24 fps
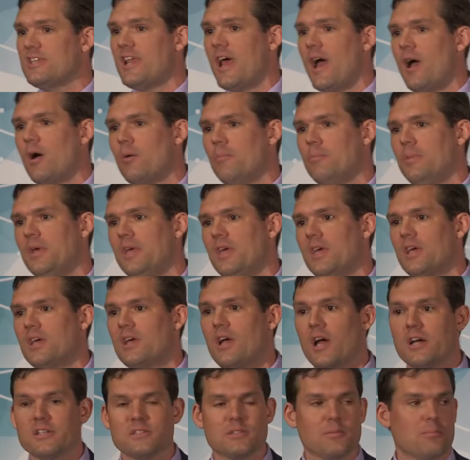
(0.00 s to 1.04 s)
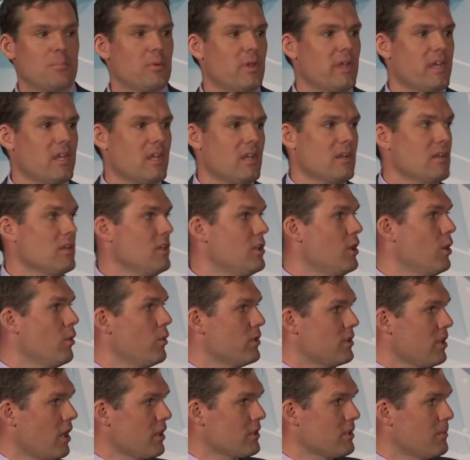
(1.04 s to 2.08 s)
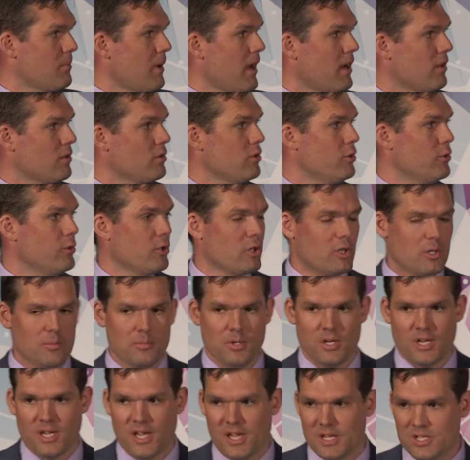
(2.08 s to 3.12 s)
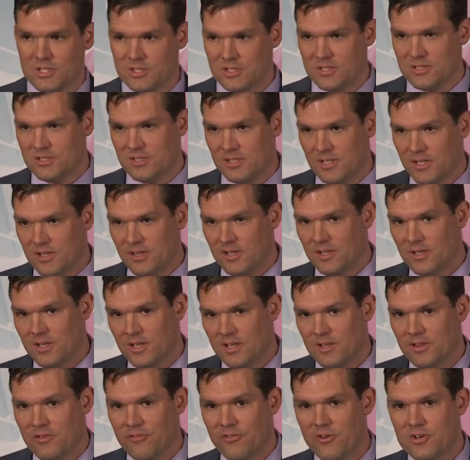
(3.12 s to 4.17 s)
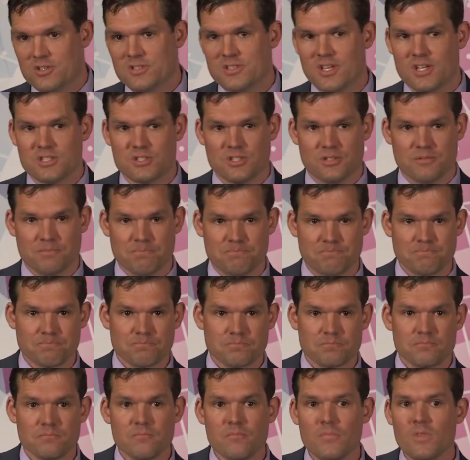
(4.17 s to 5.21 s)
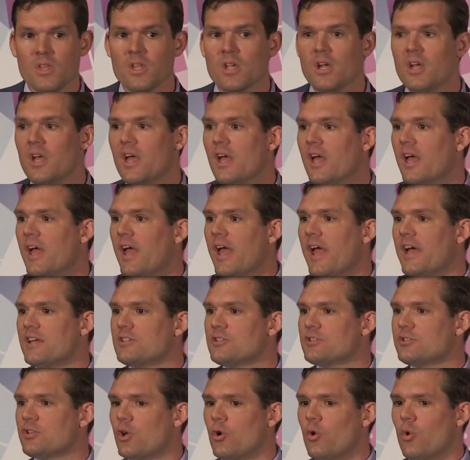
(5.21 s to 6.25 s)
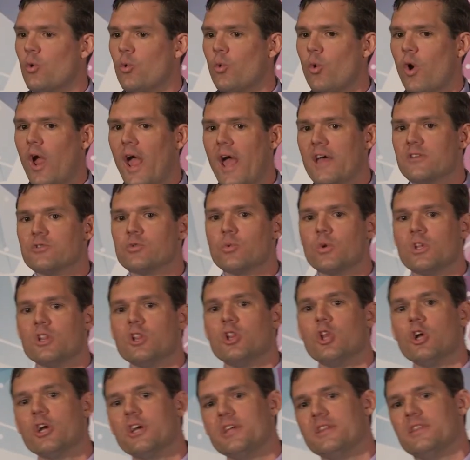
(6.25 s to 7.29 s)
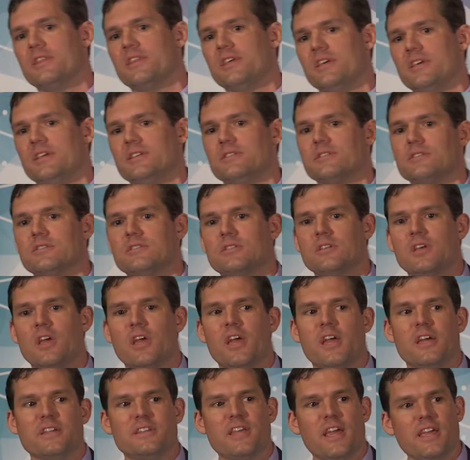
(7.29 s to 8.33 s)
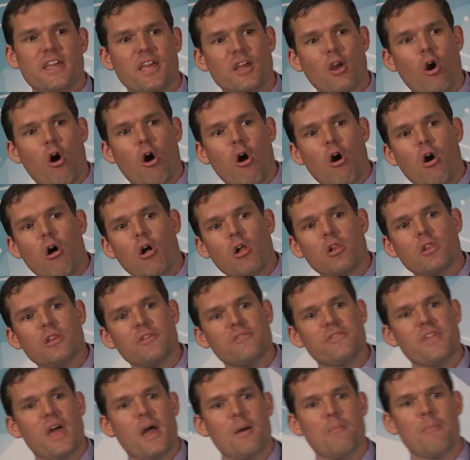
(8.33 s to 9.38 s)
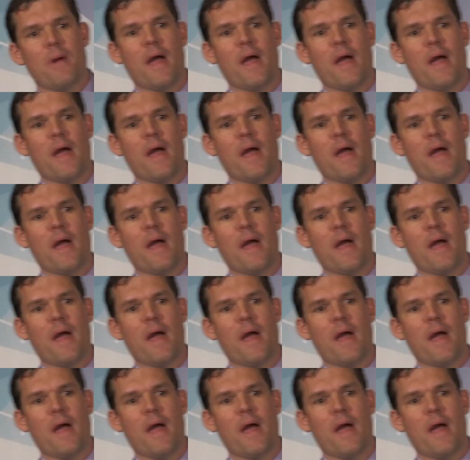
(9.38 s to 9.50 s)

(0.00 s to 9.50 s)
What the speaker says: now being contemplated. You know, we talked about lunar communications in the first session. And so as we look at these, taking all of that